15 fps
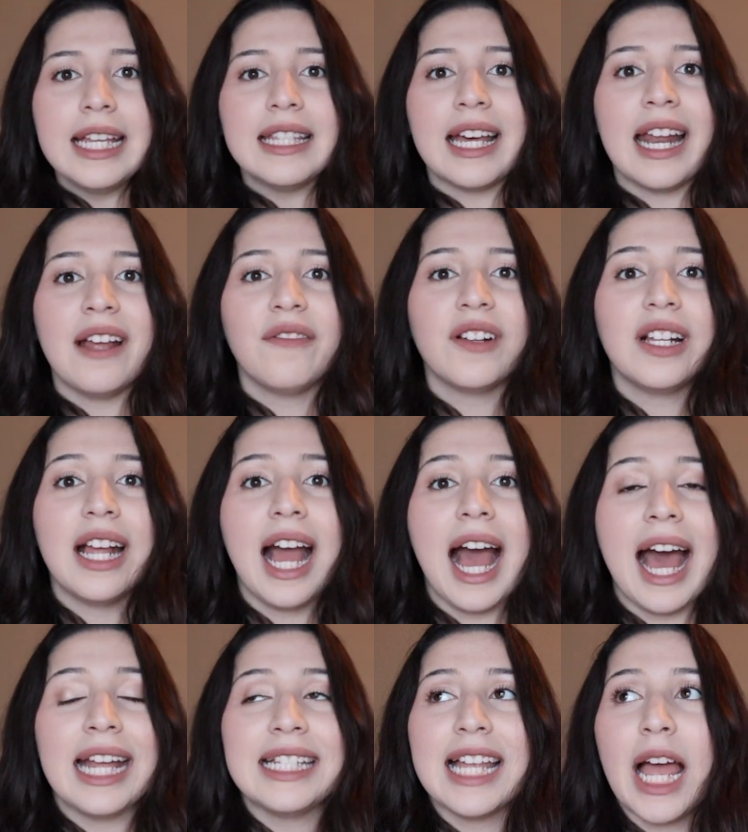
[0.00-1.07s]
that I've
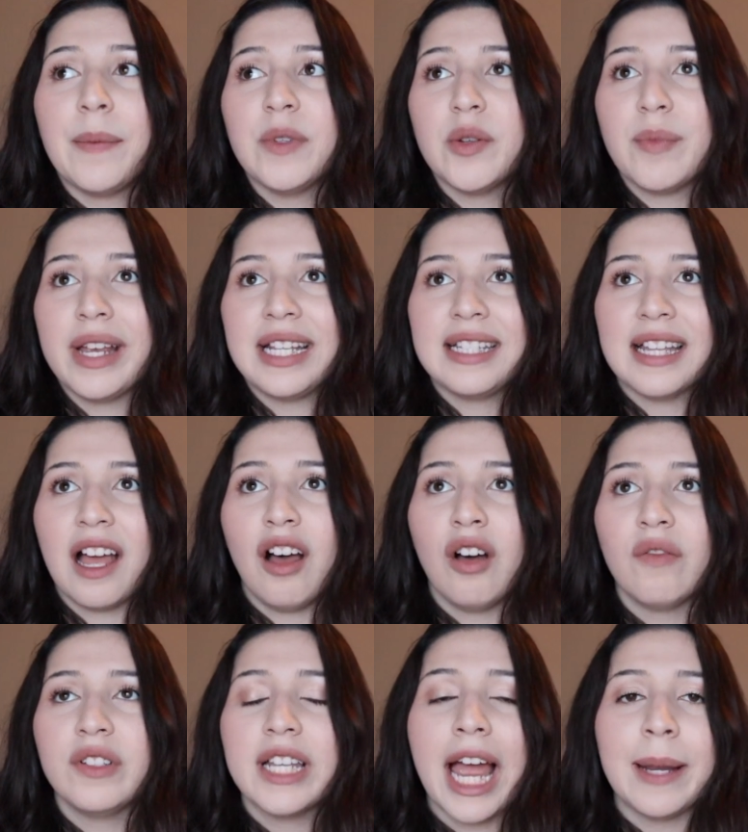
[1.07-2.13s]
had time to
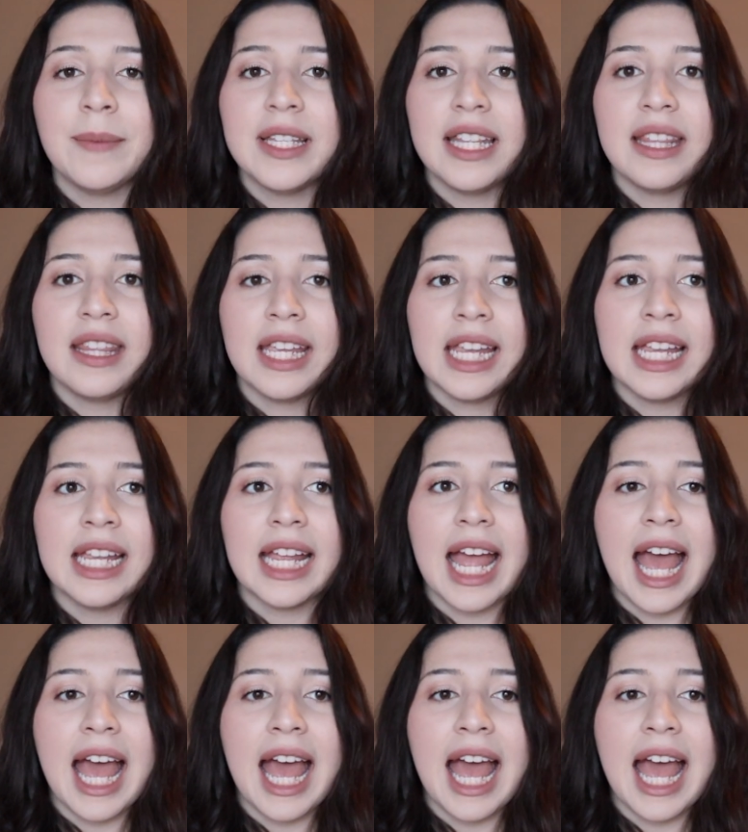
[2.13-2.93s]
myself, time to think,